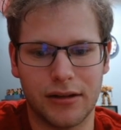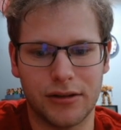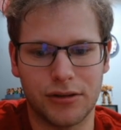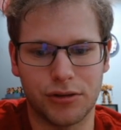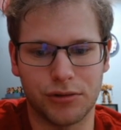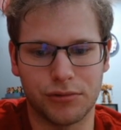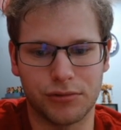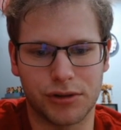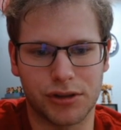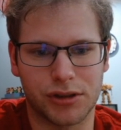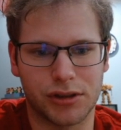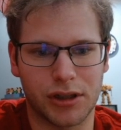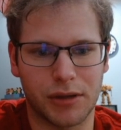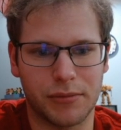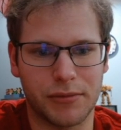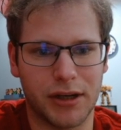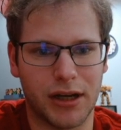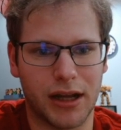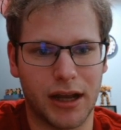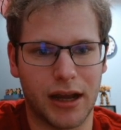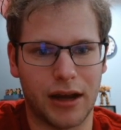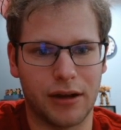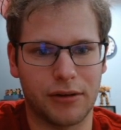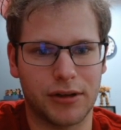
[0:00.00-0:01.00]
to summon
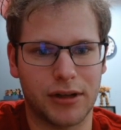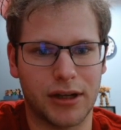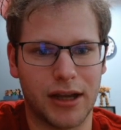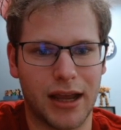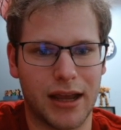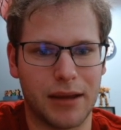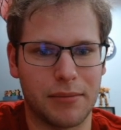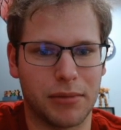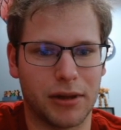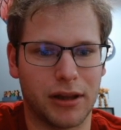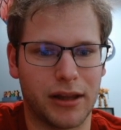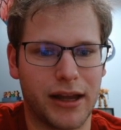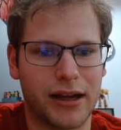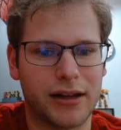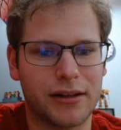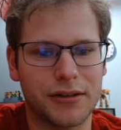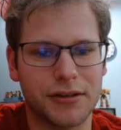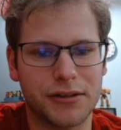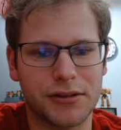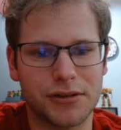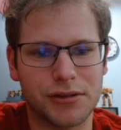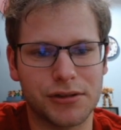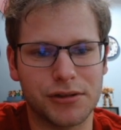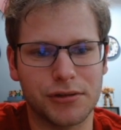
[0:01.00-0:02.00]
out a
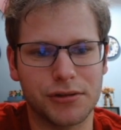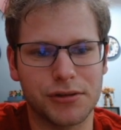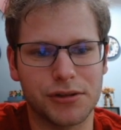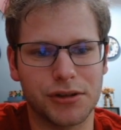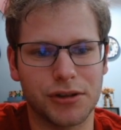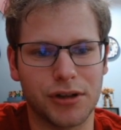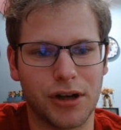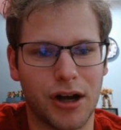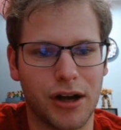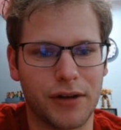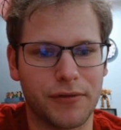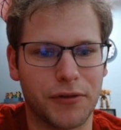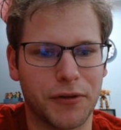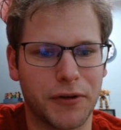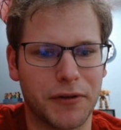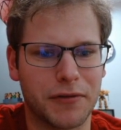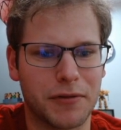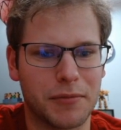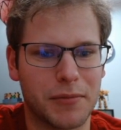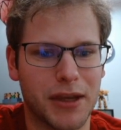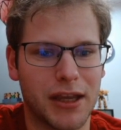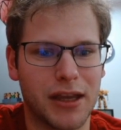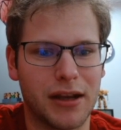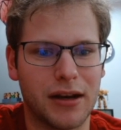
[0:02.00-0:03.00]
Blackluster Soldier, Envoy of the
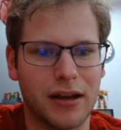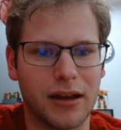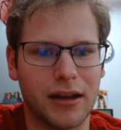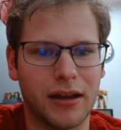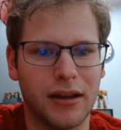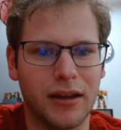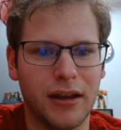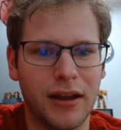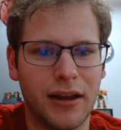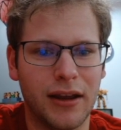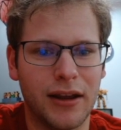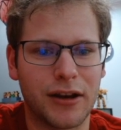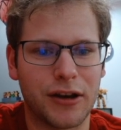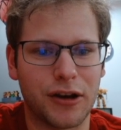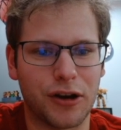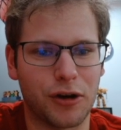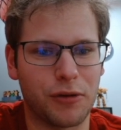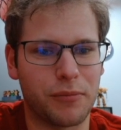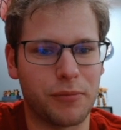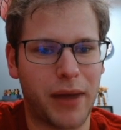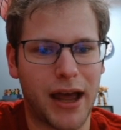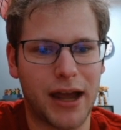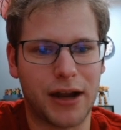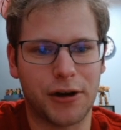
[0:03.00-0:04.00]
Beginning. No
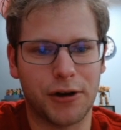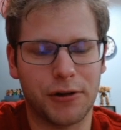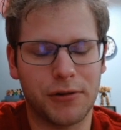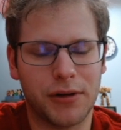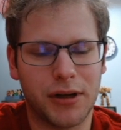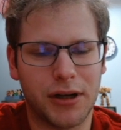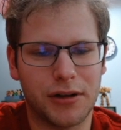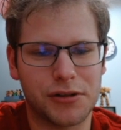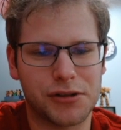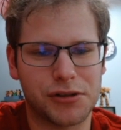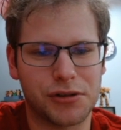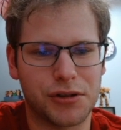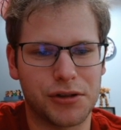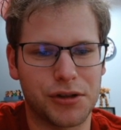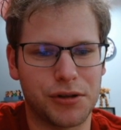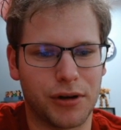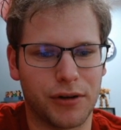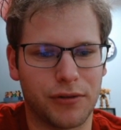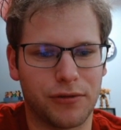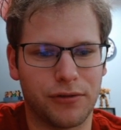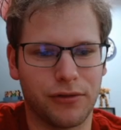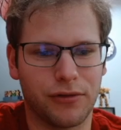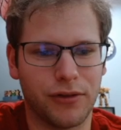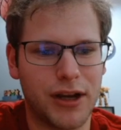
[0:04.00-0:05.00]
back row here, so you are
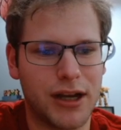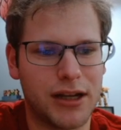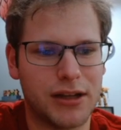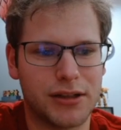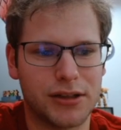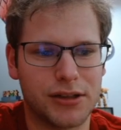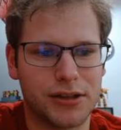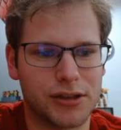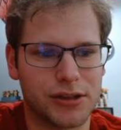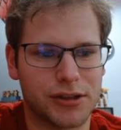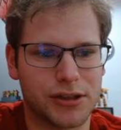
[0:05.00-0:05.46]
free to just